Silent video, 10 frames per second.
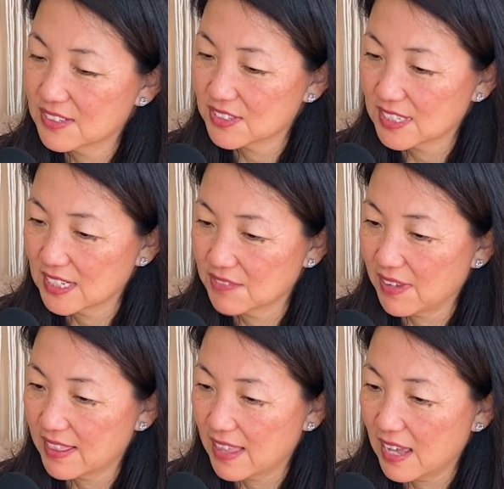
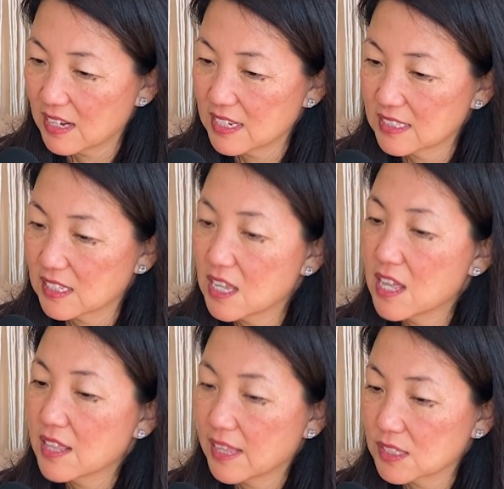interesting about that
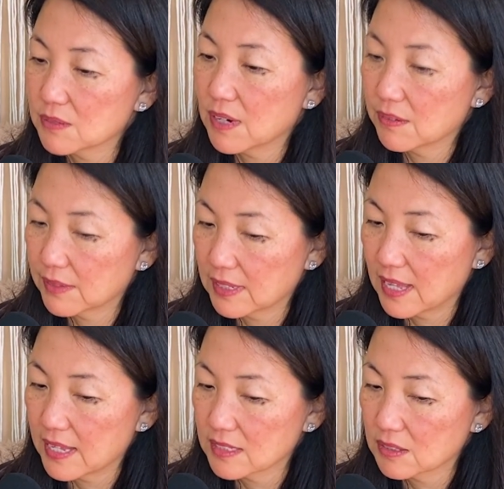is that's when I
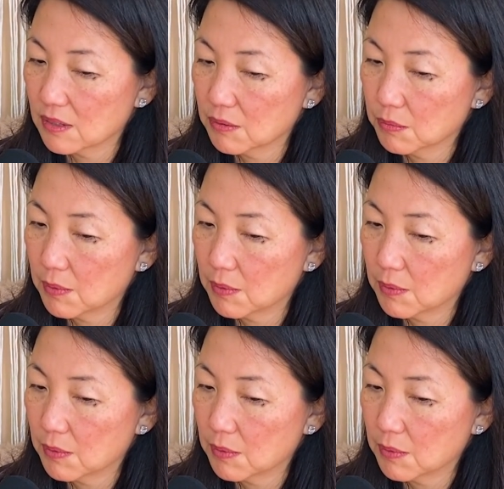realized